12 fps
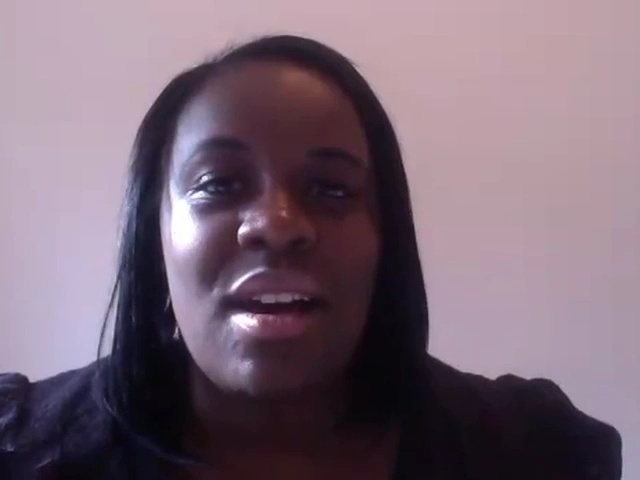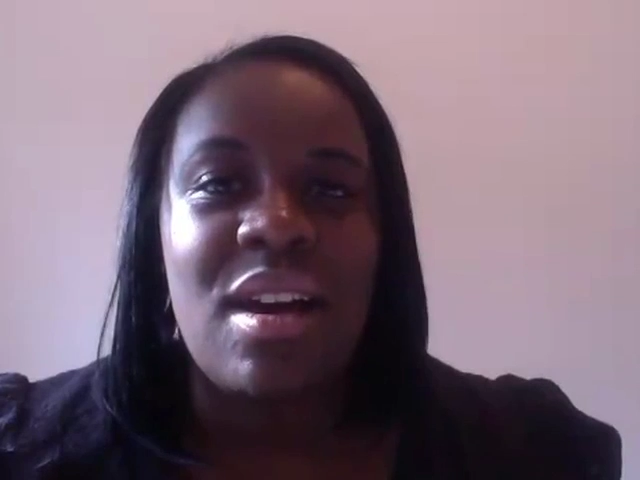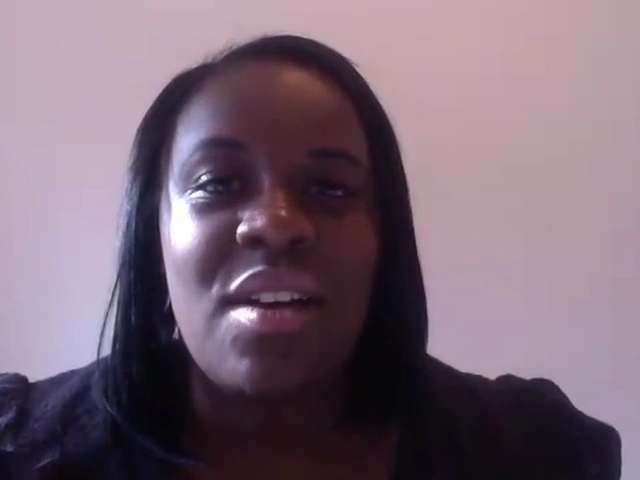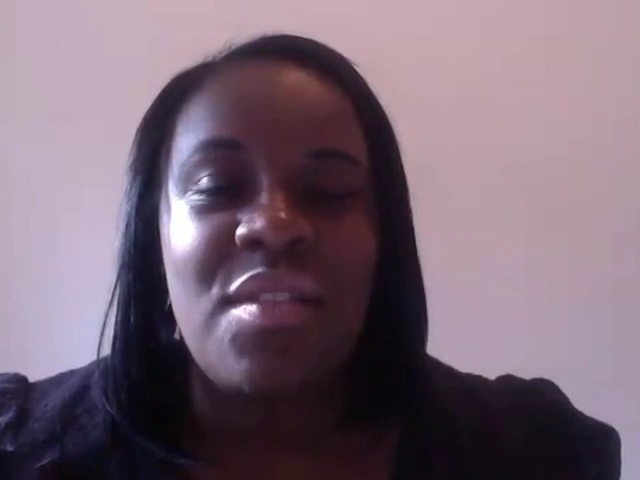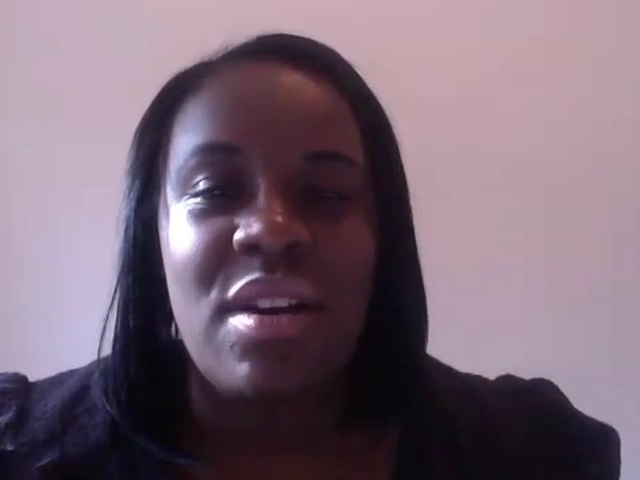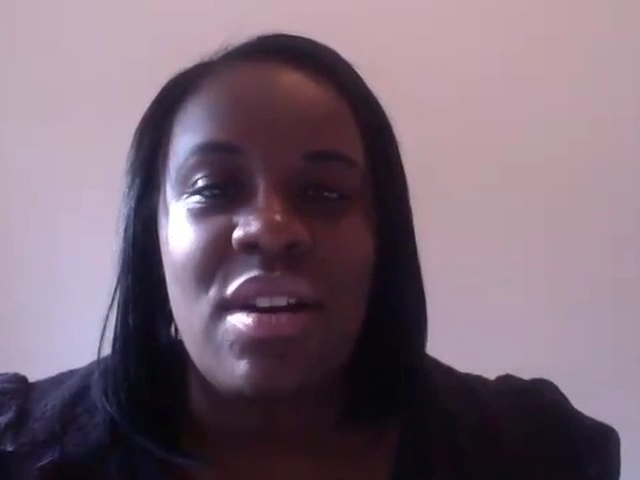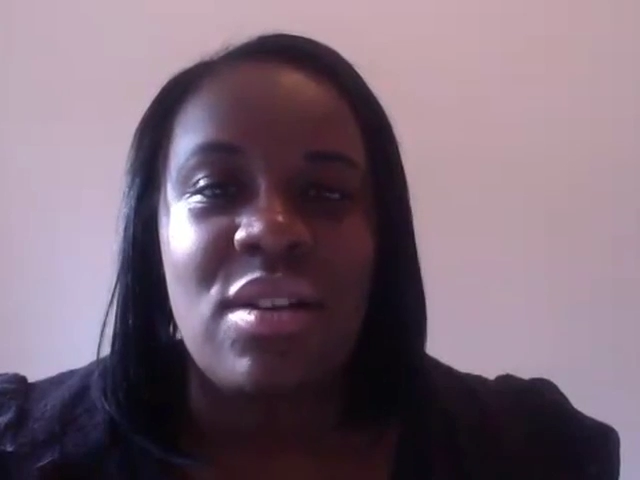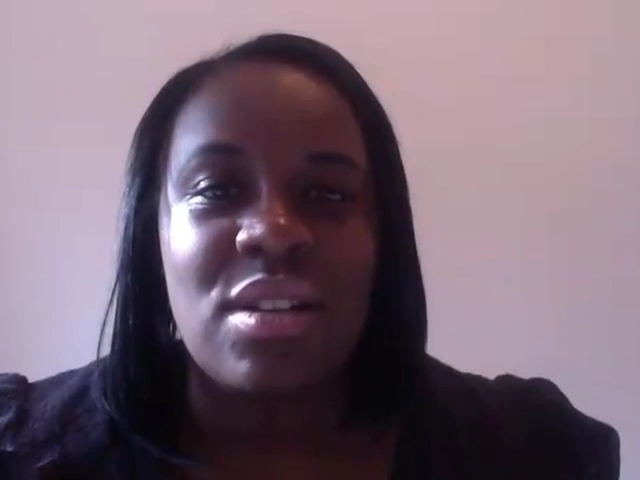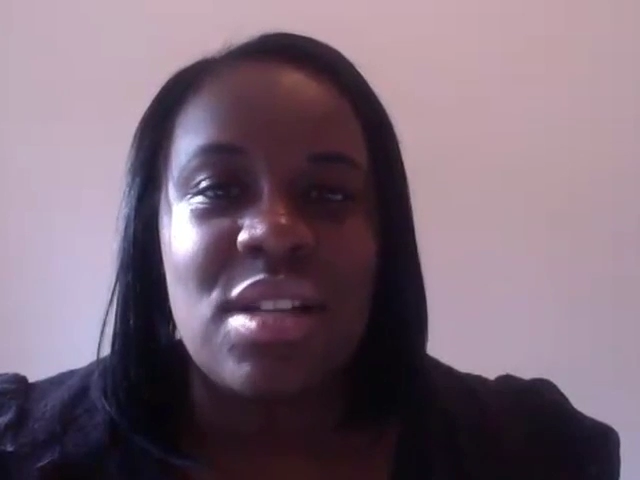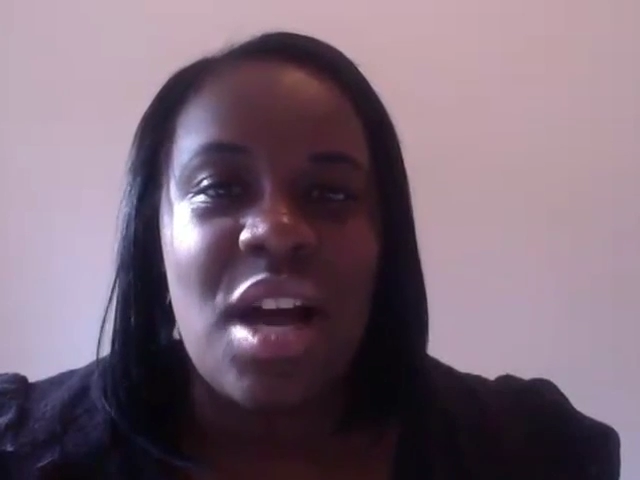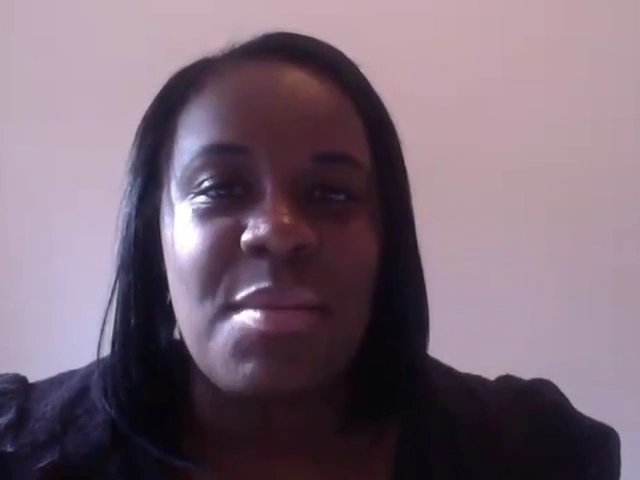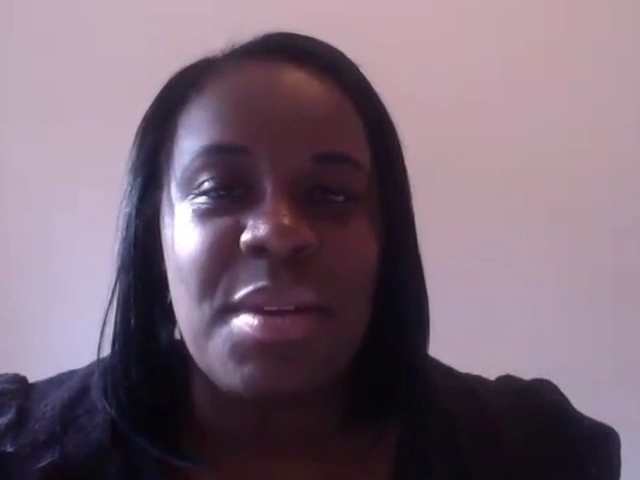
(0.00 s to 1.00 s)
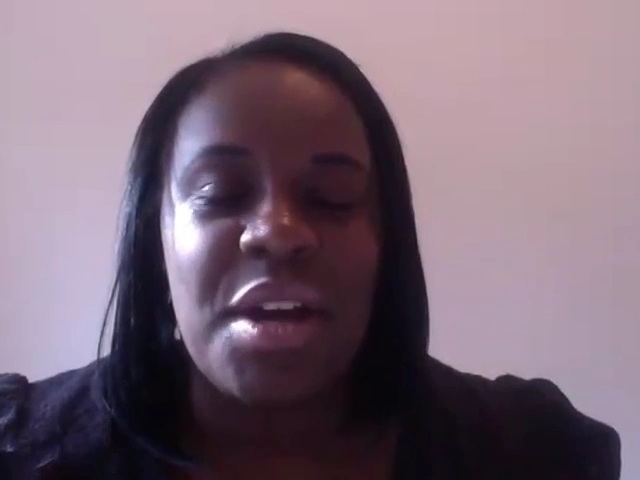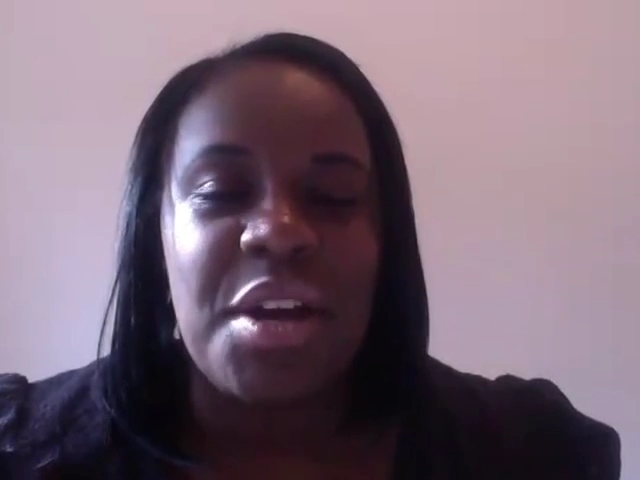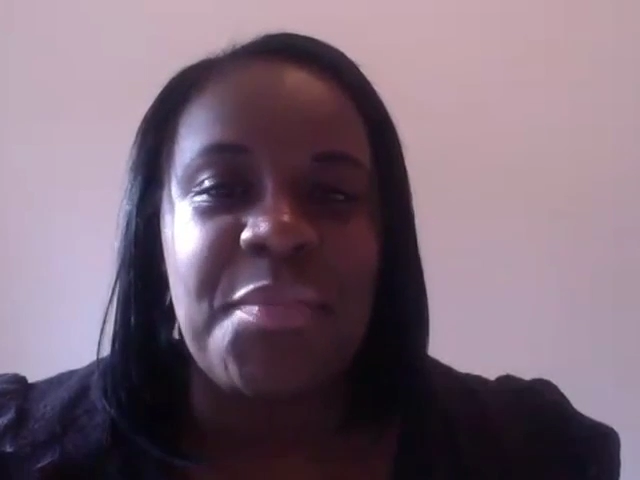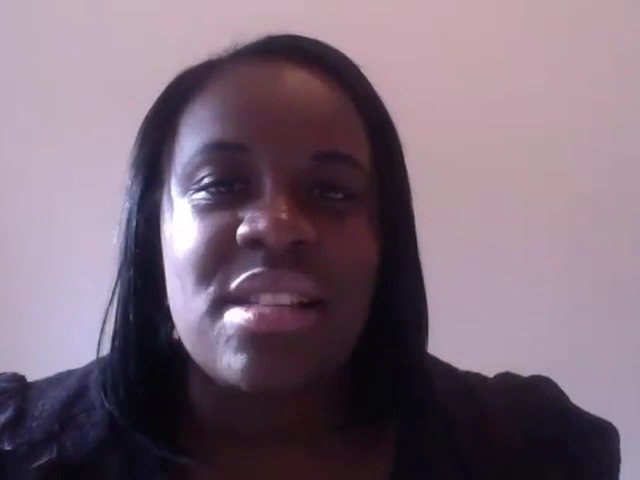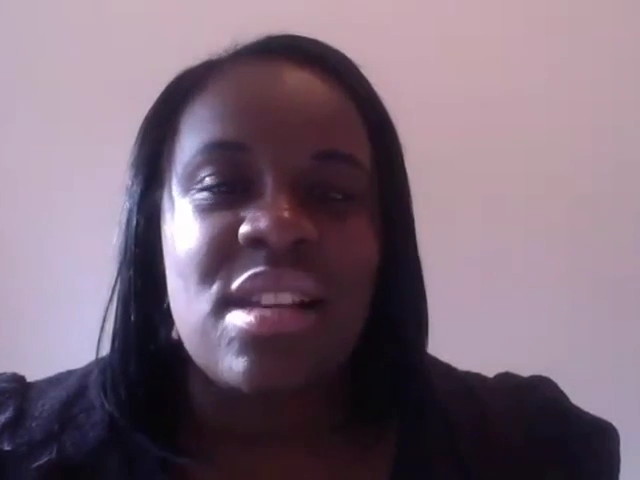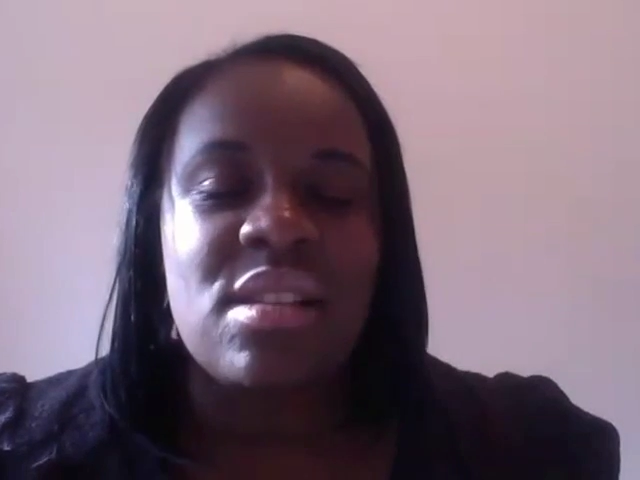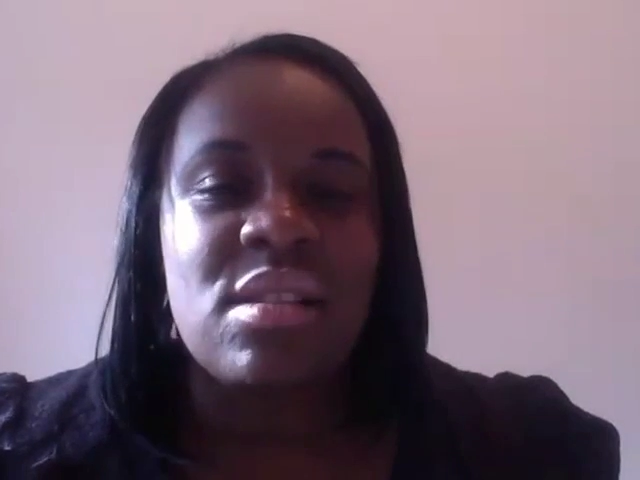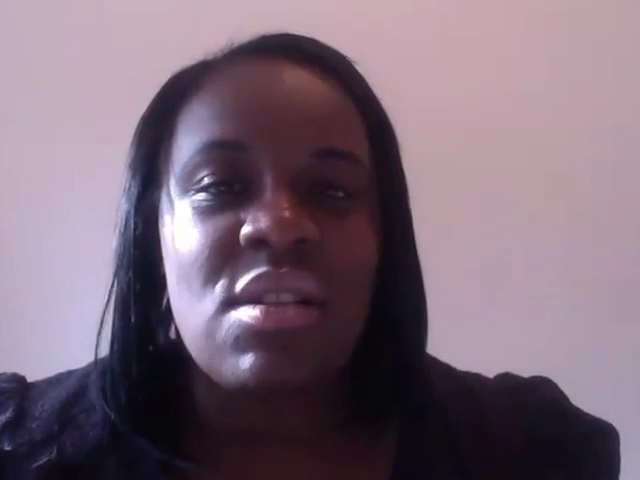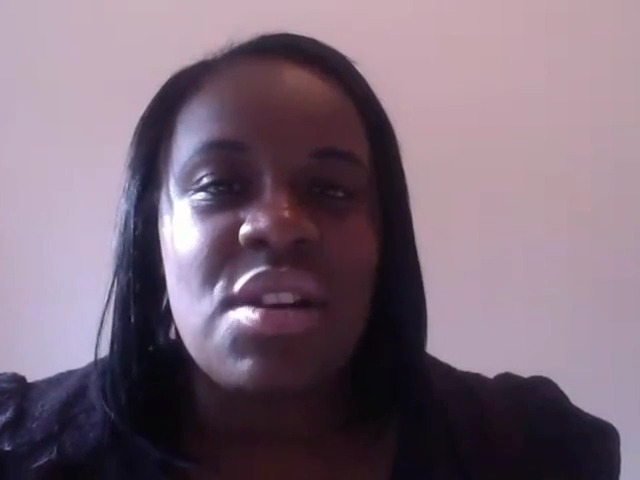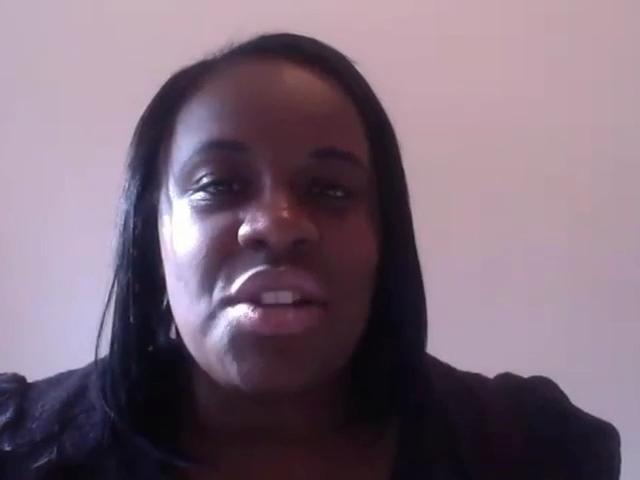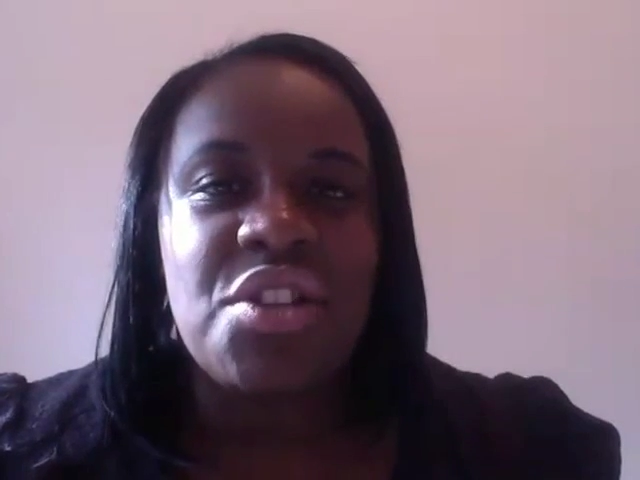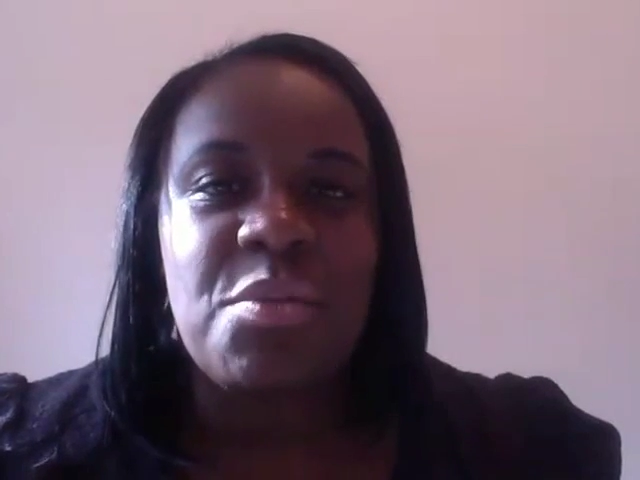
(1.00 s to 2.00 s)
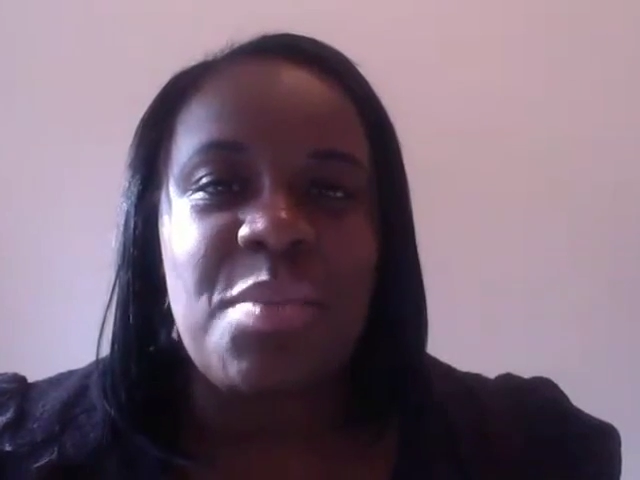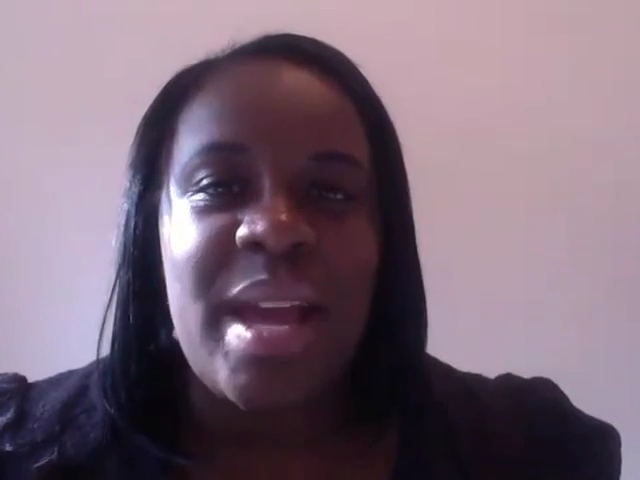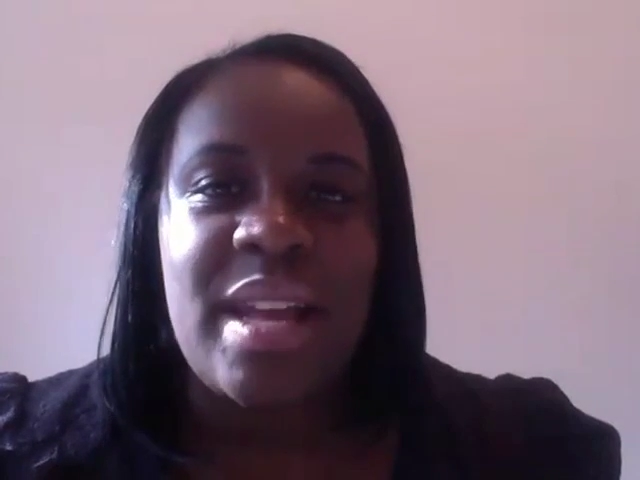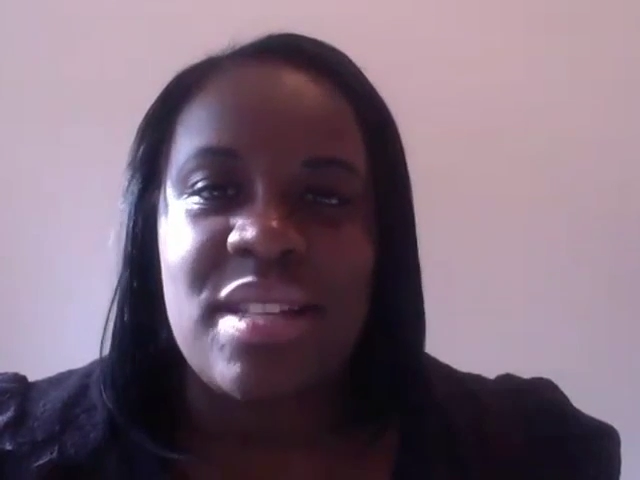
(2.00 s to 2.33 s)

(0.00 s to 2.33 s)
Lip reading: a very long time ago. As long as you pay